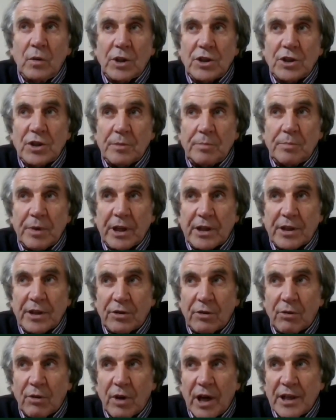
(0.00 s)
which
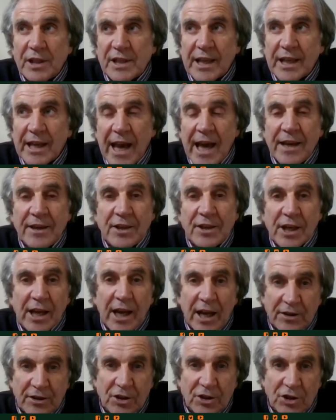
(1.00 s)
depicted the Rising
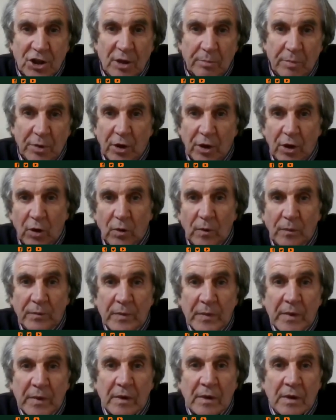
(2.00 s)
ending at the GPO.
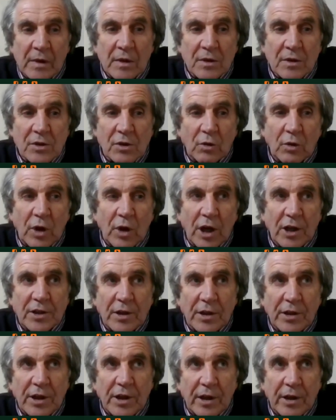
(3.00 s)
So a
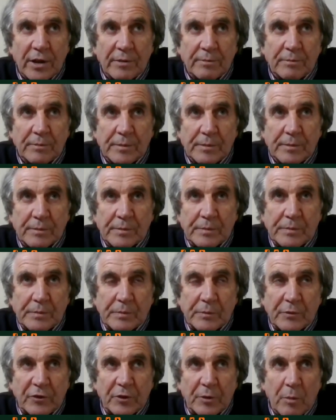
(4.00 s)
lot, and
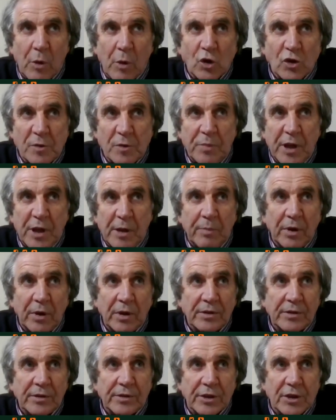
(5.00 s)
for most
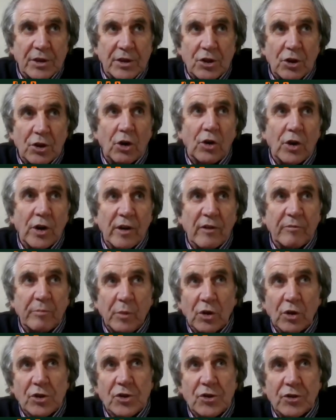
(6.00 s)
people, the story
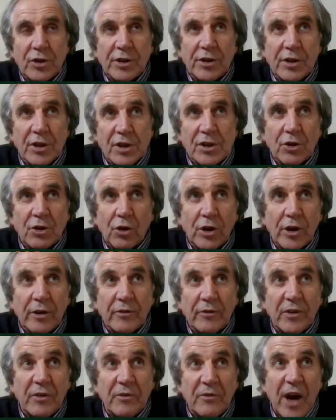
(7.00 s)
of Moore Street, the
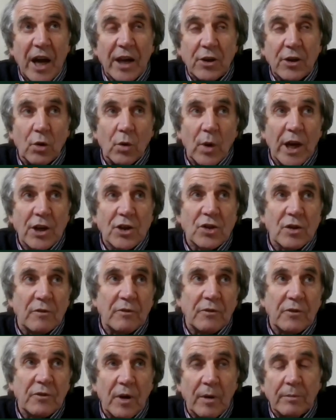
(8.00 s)
story of the
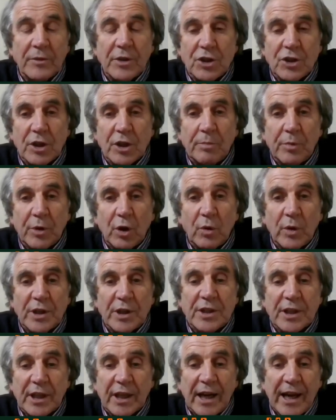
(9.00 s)
evacuation from the
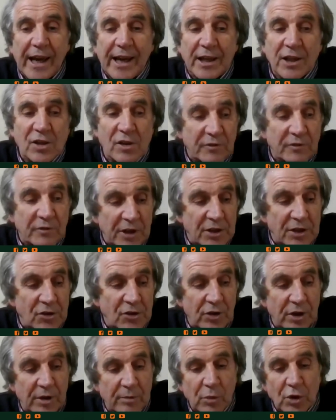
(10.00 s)
GPO into the lanes of
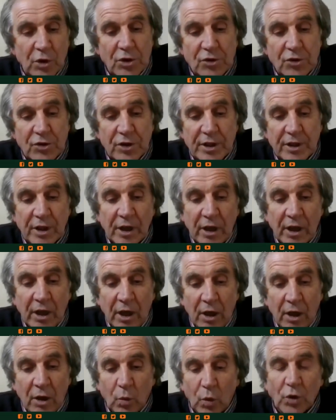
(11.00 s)
history in Moore Street
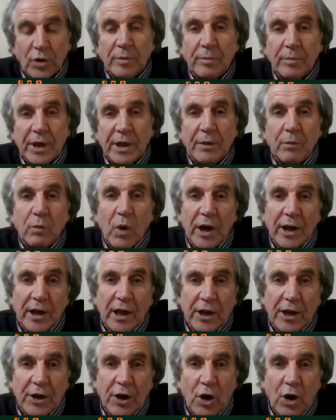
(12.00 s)
wouldn't be
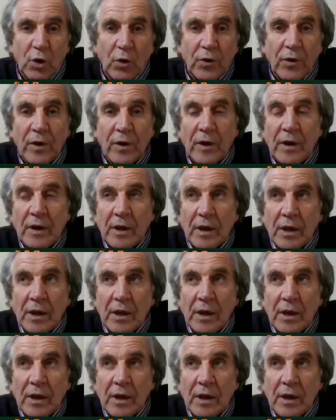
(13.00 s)
widely known.